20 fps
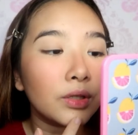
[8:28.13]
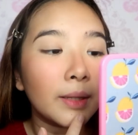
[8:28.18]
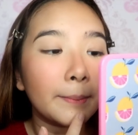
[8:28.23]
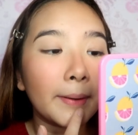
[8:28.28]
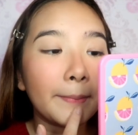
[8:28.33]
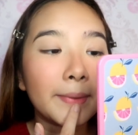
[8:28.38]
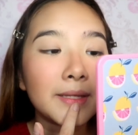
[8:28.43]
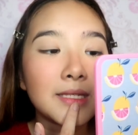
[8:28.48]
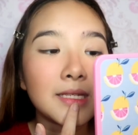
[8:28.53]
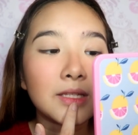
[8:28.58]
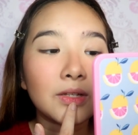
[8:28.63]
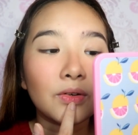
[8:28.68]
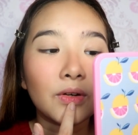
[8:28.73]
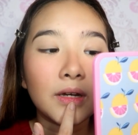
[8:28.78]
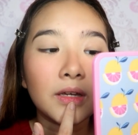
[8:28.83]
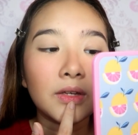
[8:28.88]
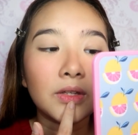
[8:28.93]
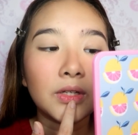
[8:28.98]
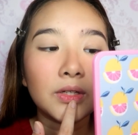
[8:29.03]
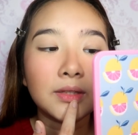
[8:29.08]
napapansin ko
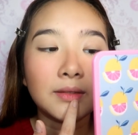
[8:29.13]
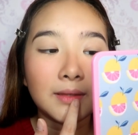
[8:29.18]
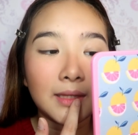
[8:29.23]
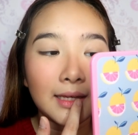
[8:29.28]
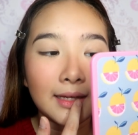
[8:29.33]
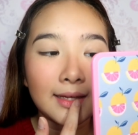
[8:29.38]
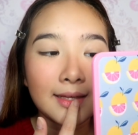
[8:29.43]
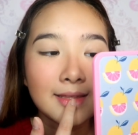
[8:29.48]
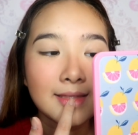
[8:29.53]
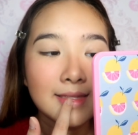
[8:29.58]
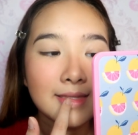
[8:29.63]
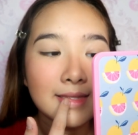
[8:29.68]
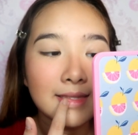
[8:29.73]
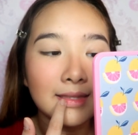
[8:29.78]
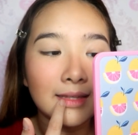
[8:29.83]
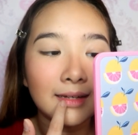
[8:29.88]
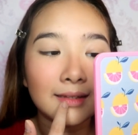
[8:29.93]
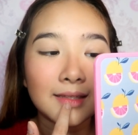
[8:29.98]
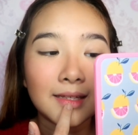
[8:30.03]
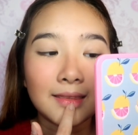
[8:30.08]
ngayon yung tint.
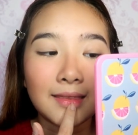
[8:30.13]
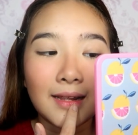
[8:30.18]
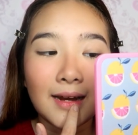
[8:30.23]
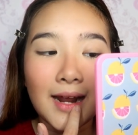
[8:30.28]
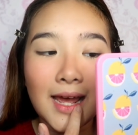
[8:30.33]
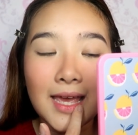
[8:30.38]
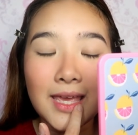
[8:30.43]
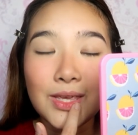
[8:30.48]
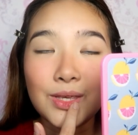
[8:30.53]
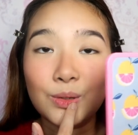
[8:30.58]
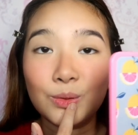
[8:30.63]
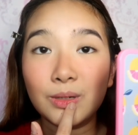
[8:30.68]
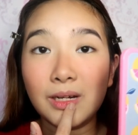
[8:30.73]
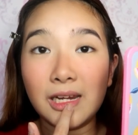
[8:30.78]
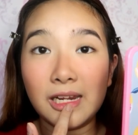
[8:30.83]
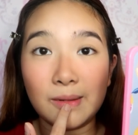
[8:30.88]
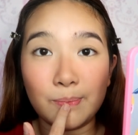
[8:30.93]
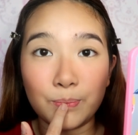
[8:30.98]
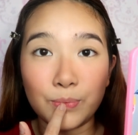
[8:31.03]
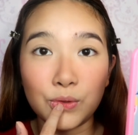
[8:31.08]
Nagda-dry
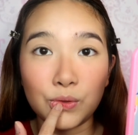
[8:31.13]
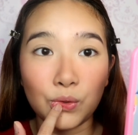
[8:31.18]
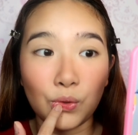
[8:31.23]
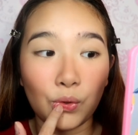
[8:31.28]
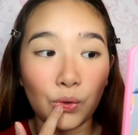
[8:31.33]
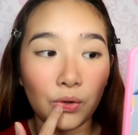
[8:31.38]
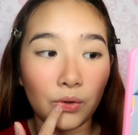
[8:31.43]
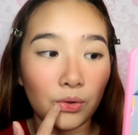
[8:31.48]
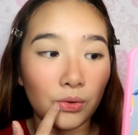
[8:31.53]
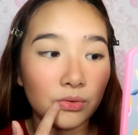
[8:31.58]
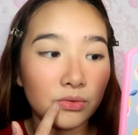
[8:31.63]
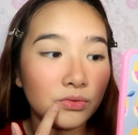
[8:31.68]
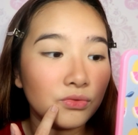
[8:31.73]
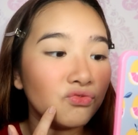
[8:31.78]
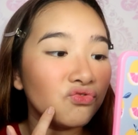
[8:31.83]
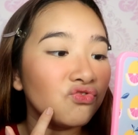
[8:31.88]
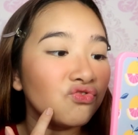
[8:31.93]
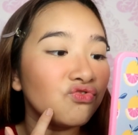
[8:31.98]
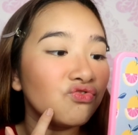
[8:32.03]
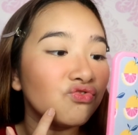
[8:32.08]
yung lips ko.
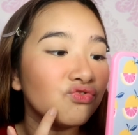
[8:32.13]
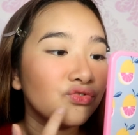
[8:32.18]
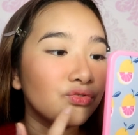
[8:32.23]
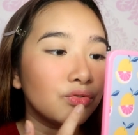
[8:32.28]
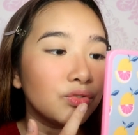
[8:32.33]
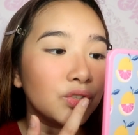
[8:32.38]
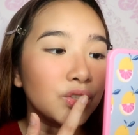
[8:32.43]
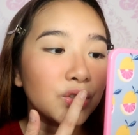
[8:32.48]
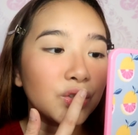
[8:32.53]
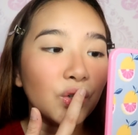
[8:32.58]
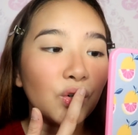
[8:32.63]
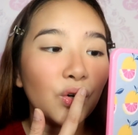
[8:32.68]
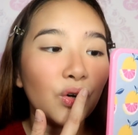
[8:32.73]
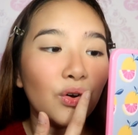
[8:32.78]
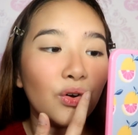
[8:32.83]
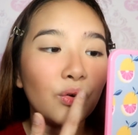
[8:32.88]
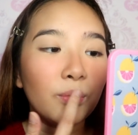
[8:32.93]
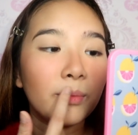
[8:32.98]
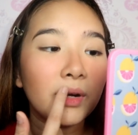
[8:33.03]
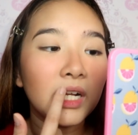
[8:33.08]

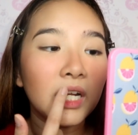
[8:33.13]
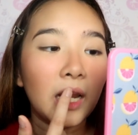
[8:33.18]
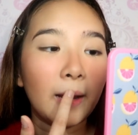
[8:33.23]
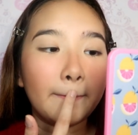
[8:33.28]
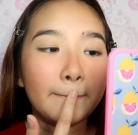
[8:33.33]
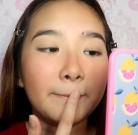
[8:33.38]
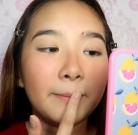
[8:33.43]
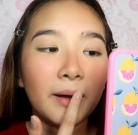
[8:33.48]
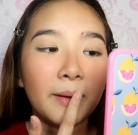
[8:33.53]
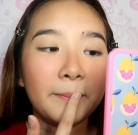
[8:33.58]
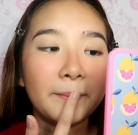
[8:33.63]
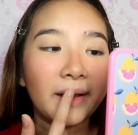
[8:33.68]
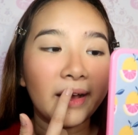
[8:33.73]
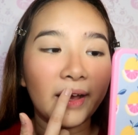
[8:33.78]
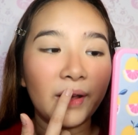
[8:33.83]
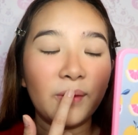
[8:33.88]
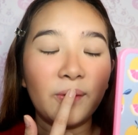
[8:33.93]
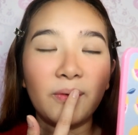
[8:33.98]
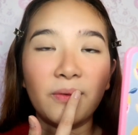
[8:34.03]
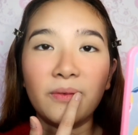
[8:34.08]
So, mag-lip balm
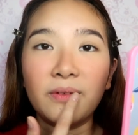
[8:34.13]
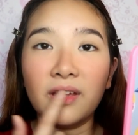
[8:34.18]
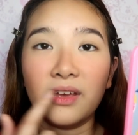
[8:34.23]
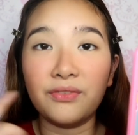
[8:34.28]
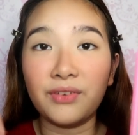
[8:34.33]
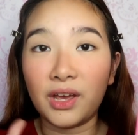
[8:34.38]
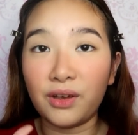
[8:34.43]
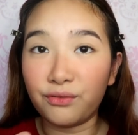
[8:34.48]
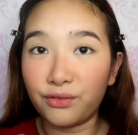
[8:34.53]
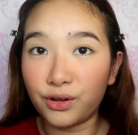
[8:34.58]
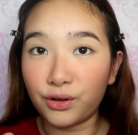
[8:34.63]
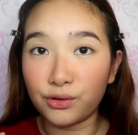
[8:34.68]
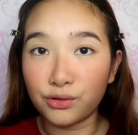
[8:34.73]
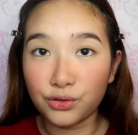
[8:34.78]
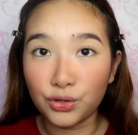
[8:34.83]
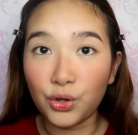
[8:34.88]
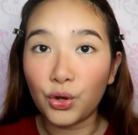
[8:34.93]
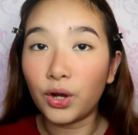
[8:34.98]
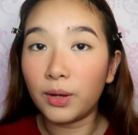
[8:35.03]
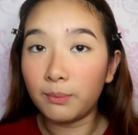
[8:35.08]
kayo if ever
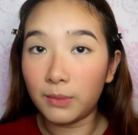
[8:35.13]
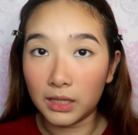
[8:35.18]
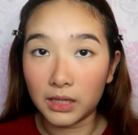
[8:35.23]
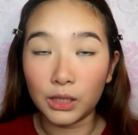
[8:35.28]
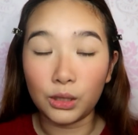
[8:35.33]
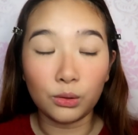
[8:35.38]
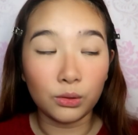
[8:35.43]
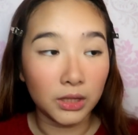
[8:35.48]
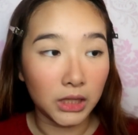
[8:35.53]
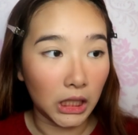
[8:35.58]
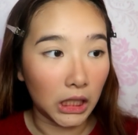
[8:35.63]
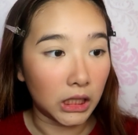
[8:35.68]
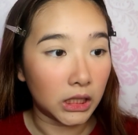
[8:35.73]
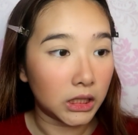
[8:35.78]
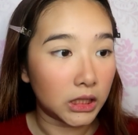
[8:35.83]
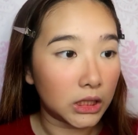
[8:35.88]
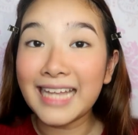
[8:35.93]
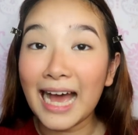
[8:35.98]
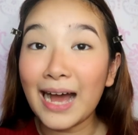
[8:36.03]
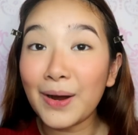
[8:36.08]
gusto niyo gamitin yung
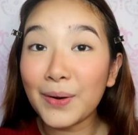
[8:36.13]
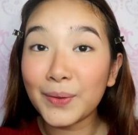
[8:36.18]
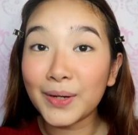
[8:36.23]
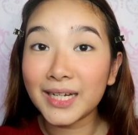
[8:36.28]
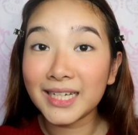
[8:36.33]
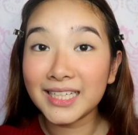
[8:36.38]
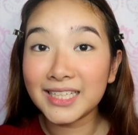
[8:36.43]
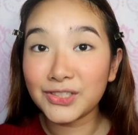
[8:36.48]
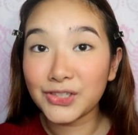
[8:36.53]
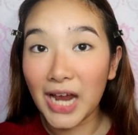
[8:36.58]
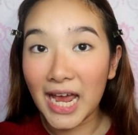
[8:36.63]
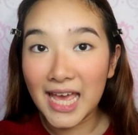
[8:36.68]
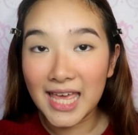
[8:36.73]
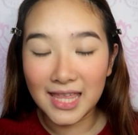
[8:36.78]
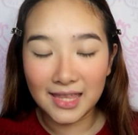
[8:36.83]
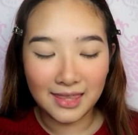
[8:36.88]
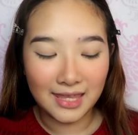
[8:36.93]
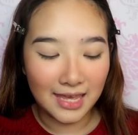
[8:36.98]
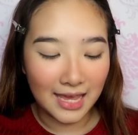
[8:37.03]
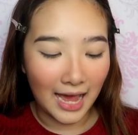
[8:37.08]
tint. Now, we're gonna
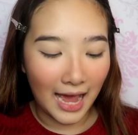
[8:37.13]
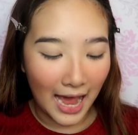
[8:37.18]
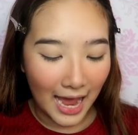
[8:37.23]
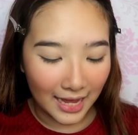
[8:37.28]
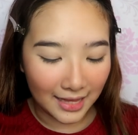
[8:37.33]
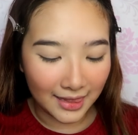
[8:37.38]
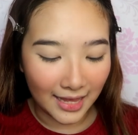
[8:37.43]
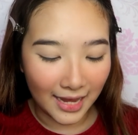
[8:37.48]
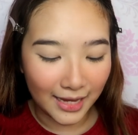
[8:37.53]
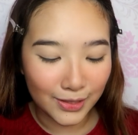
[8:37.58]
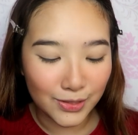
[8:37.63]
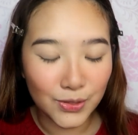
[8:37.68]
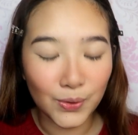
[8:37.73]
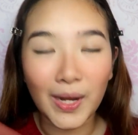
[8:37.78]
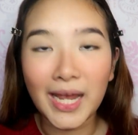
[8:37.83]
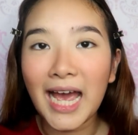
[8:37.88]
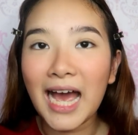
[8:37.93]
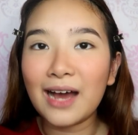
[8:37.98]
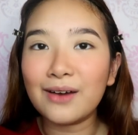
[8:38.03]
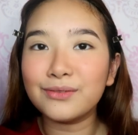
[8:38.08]
try the highlight. So,
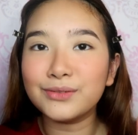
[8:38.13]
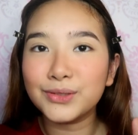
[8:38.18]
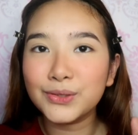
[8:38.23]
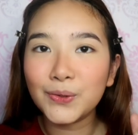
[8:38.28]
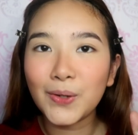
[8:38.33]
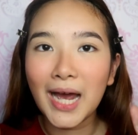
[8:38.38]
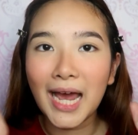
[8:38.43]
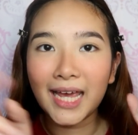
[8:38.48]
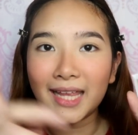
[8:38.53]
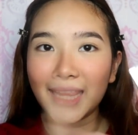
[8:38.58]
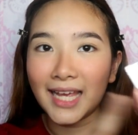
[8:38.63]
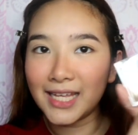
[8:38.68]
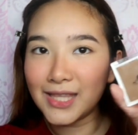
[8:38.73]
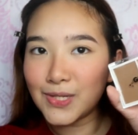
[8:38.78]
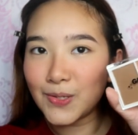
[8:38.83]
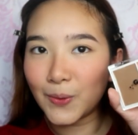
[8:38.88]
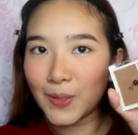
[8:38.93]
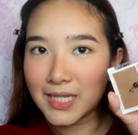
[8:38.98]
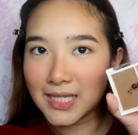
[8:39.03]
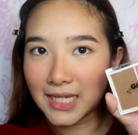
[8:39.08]
I have two
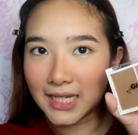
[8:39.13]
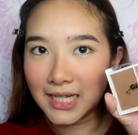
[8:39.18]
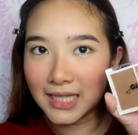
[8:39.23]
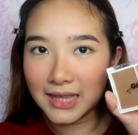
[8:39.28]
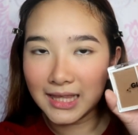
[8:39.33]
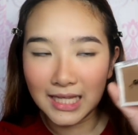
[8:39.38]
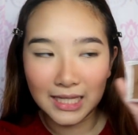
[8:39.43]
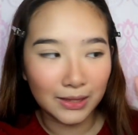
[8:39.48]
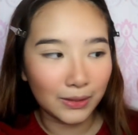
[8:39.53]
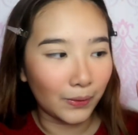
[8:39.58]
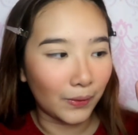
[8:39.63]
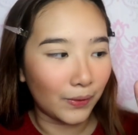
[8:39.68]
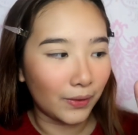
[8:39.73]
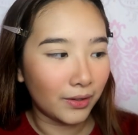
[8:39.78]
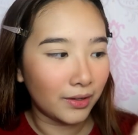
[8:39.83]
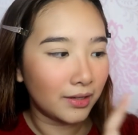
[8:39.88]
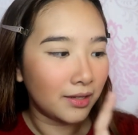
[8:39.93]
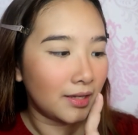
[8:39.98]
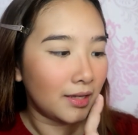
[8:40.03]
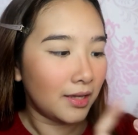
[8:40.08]
highlights. Yung isa
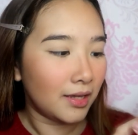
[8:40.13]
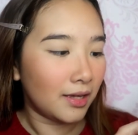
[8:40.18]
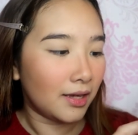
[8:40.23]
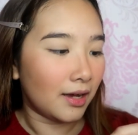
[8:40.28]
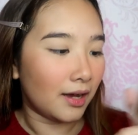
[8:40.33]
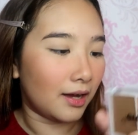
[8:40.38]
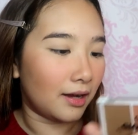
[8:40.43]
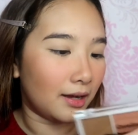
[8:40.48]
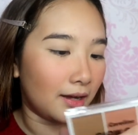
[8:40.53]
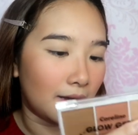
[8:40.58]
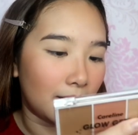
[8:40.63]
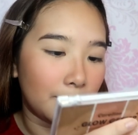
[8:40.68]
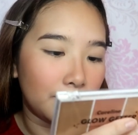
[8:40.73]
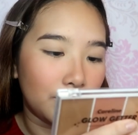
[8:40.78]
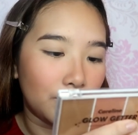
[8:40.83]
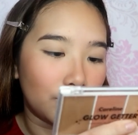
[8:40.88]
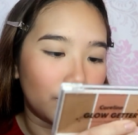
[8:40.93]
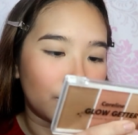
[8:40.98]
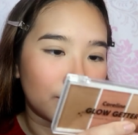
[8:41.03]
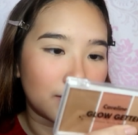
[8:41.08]
nandito.
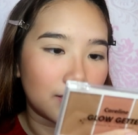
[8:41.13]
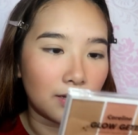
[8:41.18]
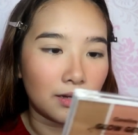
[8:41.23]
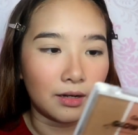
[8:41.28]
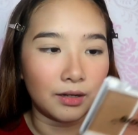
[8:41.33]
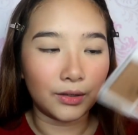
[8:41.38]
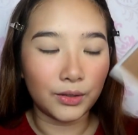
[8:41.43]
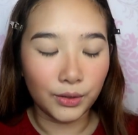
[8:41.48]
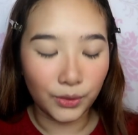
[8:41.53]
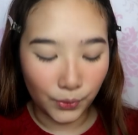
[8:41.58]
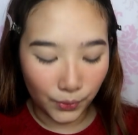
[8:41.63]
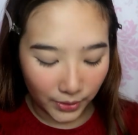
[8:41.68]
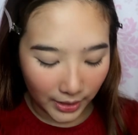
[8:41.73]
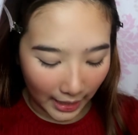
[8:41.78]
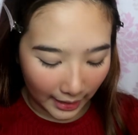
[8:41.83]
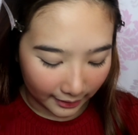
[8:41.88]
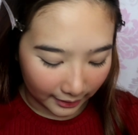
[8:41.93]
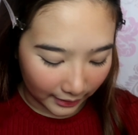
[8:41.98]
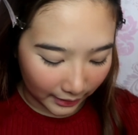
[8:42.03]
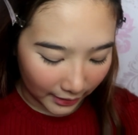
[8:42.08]
Yung sa Glow
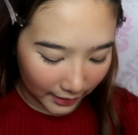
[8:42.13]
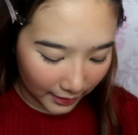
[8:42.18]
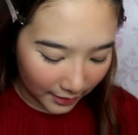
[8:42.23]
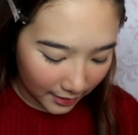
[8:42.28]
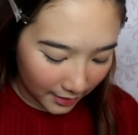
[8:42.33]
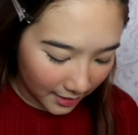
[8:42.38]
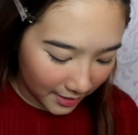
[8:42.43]
Getter.